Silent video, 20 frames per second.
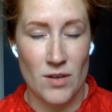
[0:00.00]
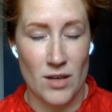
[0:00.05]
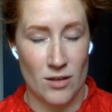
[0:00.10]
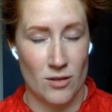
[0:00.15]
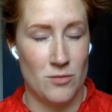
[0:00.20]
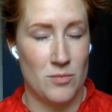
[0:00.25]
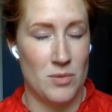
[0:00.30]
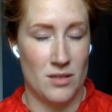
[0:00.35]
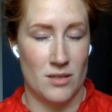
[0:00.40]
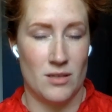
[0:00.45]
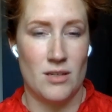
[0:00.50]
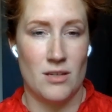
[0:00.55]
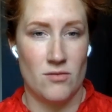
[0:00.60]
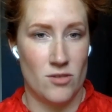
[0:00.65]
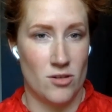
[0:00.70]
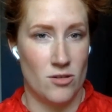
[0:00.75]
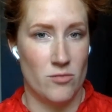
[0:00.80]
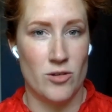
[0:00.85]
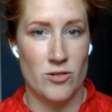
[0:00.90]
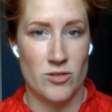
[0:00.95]

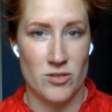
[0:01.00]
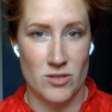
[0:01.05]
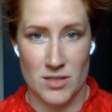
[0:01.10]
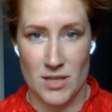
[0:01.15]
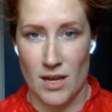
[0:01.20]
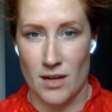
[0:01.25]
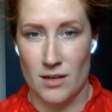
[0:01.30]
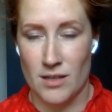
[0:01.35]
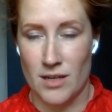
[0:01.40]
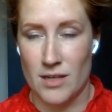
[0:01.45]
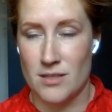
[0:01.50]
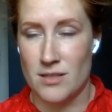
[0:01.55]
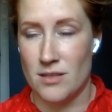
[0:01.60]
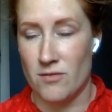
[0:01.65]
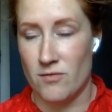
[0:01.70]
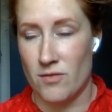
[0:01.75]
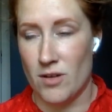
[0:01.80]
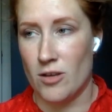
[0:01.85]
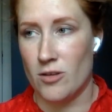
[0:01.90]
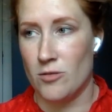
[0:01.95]
availability of commercial
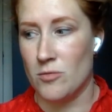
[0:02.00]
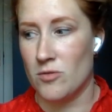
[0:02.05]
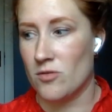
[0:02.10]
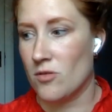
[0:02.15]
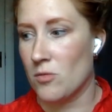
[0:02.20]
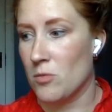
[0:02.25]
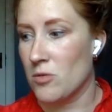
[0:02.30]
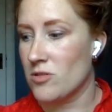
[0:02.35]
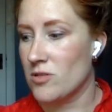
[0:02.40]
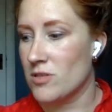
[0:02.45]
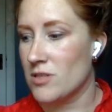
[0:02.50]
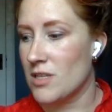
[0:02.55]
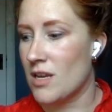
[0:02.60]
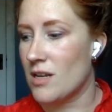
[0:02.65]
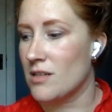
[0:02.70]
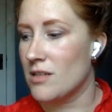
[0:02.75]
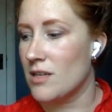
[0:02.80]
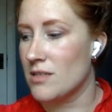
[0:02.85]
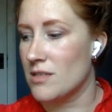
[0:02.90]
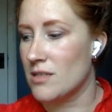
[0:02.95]
satellites and the volume of commercial
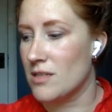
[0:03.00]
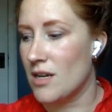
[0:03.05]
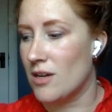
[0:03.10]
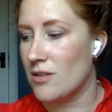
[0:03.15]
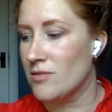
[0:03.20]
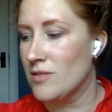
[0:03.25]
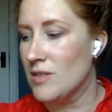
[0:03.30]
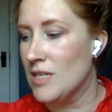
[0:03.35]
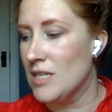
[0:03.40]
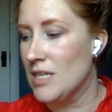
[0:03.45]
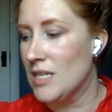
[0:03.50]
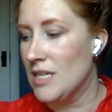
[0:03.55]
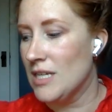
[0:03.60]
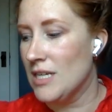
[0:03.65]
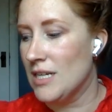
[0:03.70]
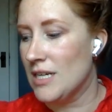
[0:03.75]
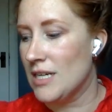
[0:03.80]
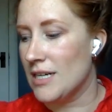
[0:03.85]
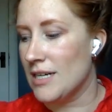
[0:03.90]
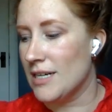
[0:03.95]
satellites now.
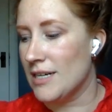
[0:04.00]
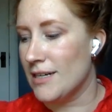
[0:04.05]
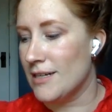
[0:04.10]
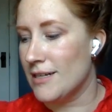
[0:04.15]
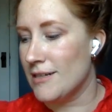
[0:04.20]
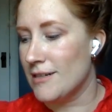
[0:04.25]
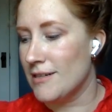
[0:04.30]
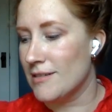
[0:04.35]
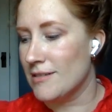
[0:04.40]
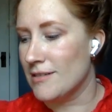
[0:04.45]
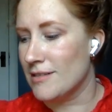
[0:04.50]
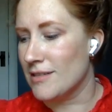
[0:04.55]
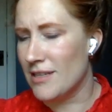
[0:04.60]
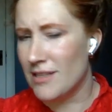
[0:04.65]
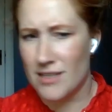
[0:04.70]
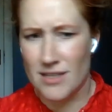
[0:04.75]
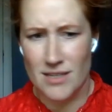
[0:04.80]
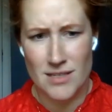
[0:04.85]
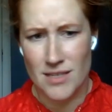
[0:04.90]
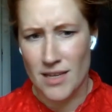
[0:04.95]
And
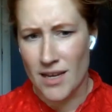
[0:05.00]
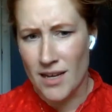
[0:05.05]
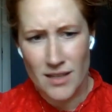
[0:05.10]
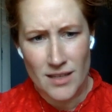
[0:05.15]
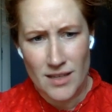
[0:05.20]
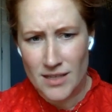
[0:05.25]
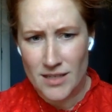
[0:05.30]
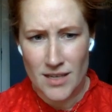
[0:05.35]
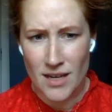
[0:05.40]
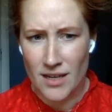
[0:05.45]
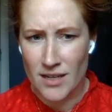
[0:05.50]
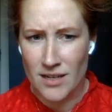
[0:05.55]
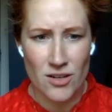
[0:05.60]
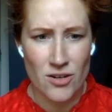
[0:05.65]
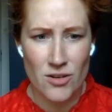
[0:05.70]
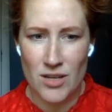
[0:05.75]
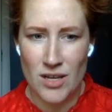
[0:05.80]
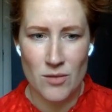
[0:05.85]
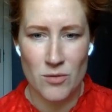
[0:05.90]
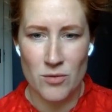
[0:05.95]
then it's, yeah, like, yeah,
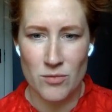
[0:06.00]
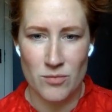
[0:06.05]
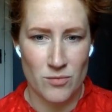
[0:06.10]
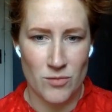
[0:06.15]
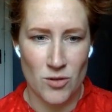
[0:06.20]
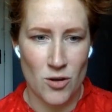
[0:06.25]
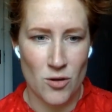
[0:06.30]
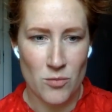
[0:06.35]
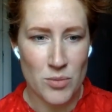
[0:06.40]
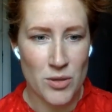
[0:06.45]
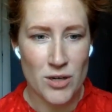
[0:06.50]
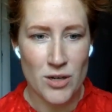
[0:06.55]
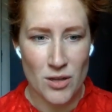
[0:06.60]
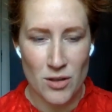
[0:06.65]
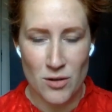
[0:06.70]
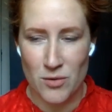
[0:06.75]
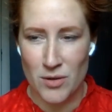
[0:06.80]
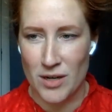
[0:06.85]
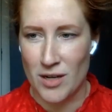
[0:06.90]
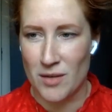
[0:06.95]
oh yeah, we'll, put
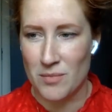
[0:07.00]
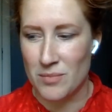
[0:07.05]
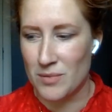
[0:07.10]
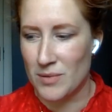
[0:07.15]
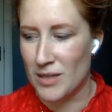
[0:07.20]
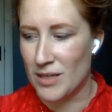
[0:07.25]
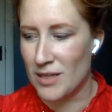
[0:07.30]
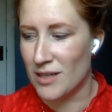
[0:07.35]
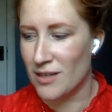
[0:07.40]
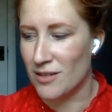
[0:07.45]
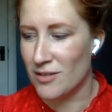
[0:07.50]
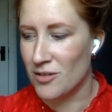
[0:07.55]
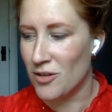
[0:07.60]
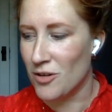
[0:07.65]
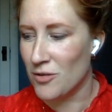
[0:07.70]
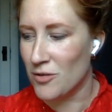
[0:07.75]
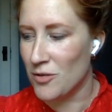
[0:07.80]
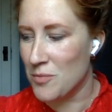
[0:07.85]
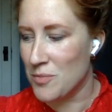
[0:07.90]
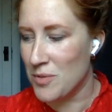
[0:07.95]
another one up,
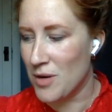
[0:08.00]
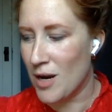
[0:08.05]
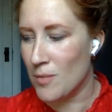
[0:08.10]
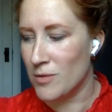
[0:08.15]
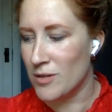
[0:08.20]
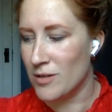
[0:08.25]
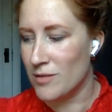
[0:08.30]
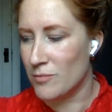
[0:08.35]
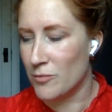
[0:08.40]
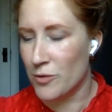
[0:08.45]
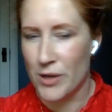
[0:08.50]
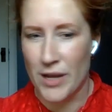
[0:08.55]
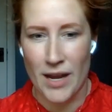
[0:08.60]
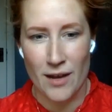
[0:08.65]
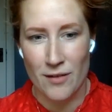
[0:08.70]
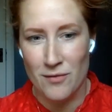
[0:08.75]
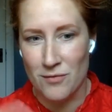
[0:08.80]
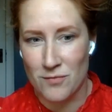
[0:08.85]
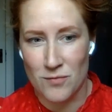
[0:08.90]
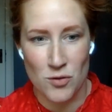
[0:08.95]
no problem. We'll
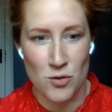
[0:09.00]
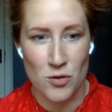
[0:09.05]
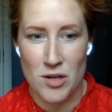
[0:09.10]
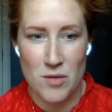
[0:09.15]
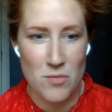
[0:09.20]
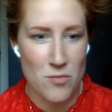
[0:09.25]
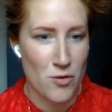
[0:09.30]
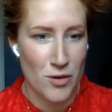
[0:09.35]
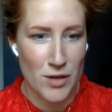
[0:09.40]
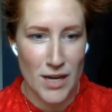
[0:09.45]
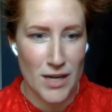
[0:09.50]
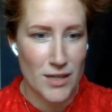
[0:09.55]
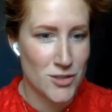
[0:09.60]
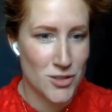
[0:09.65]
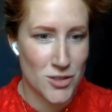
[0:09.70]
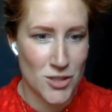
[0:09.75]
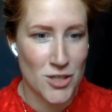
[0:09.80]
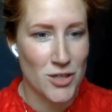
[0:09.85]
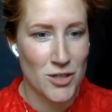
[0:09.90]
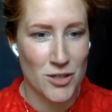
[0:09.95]
have 30 more
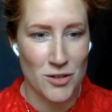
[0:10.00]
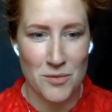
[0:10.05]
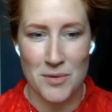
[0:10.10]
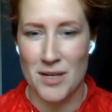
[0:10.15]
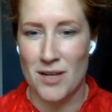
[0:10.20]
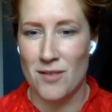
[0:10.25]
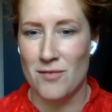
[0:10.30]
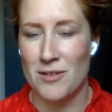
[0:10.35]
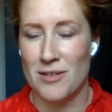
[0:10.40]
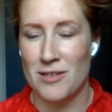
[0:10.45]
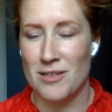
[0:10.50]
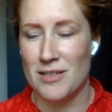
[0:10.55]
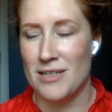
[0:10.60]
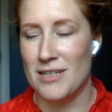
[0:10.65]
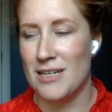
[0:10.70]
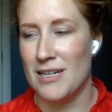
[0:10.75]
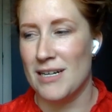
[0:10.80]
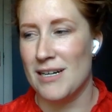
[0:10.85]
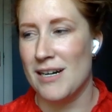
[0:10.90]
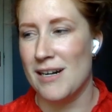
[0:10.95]
next year or
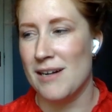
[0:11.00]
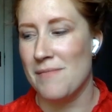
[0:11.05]
whatever.